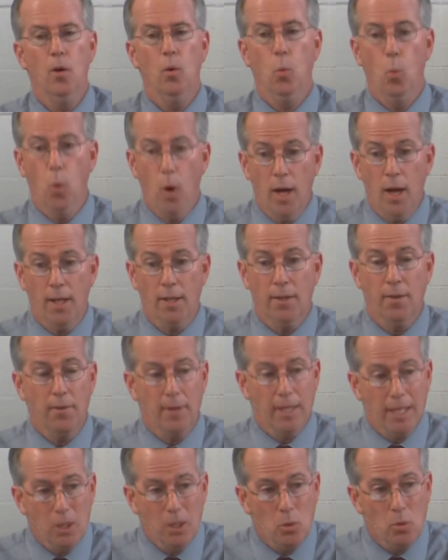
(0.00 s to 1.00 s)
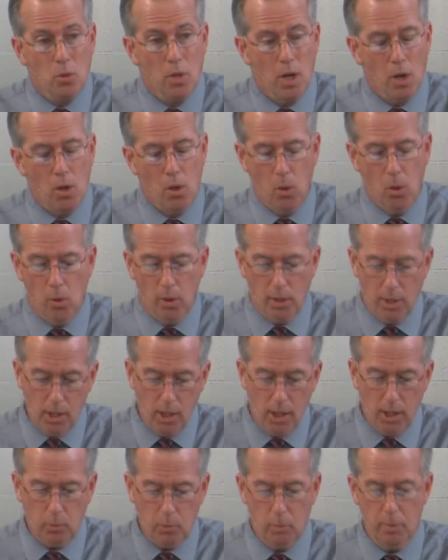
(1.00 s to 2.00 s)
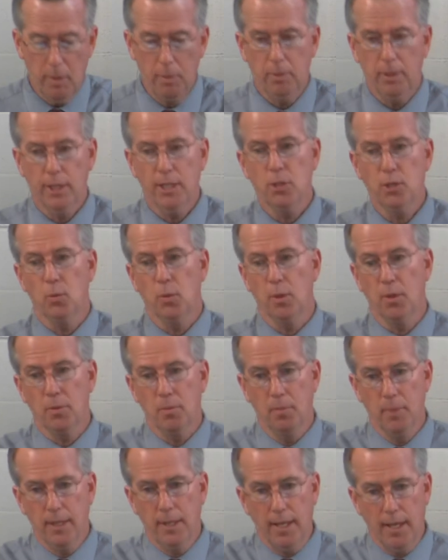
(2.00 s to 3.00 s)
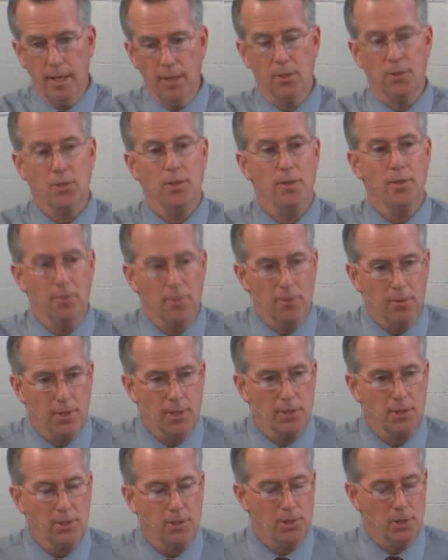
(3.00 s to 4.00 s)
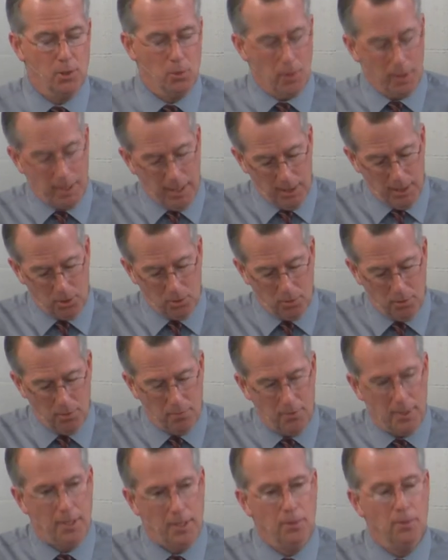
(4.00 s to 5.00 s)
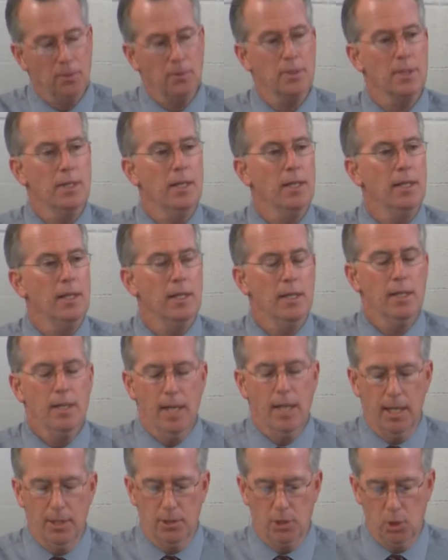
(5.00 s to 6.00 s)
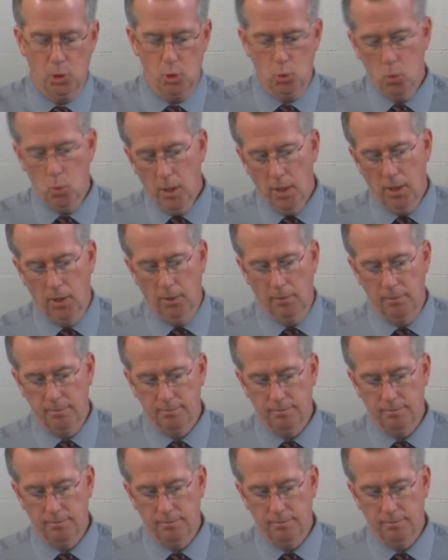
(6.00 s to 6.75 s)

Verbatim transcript: one that you know God will be pleased with because this is what he has revealed as his will.